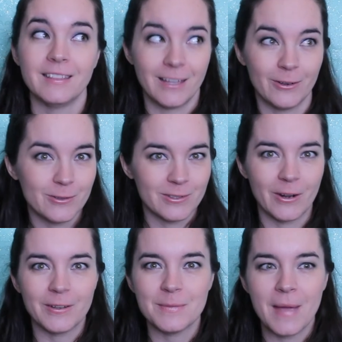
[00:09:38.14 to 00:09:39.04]
Leonard
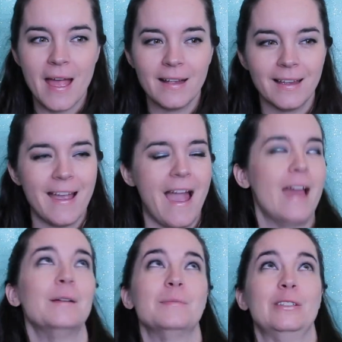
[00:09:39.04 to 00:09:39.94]
Snart is back,
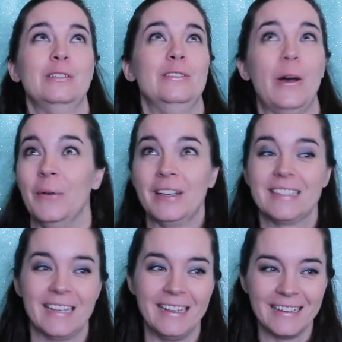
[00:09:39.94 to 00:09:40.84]
and I'm so
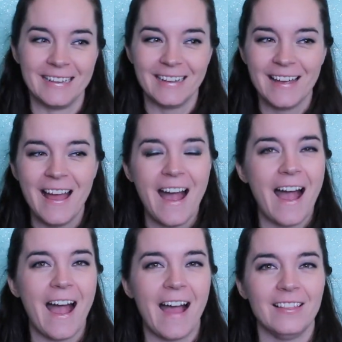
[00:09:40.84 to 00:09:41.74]
excited.
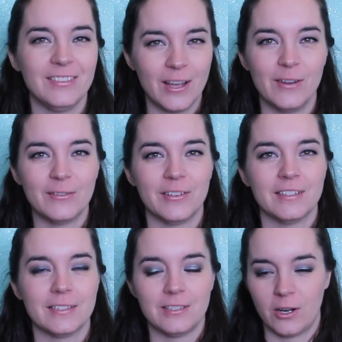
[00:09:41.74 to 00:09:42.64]
I love
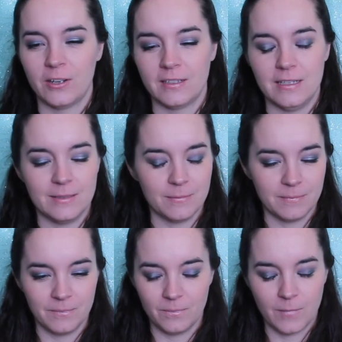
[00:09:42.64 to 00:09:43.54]
Snart.
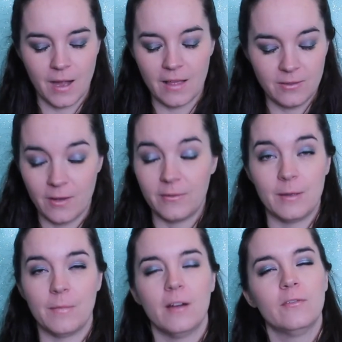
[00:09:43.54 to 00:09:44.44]
I love
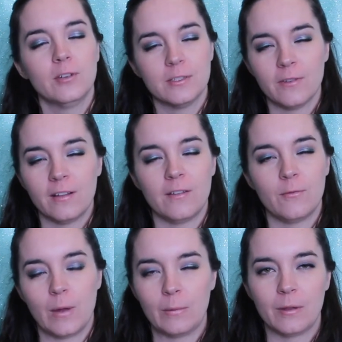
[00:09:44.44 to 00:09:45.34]
him. First of all, I
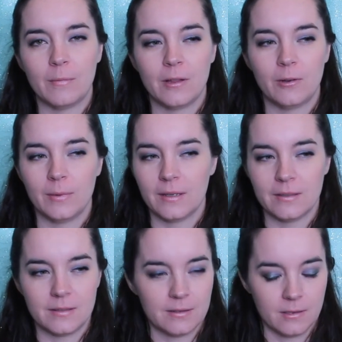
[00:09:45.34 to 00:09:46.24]
love Wentworth Miller
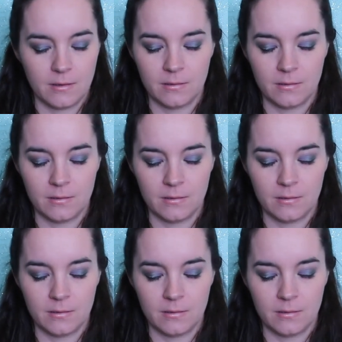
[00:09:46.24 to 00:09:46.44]
because,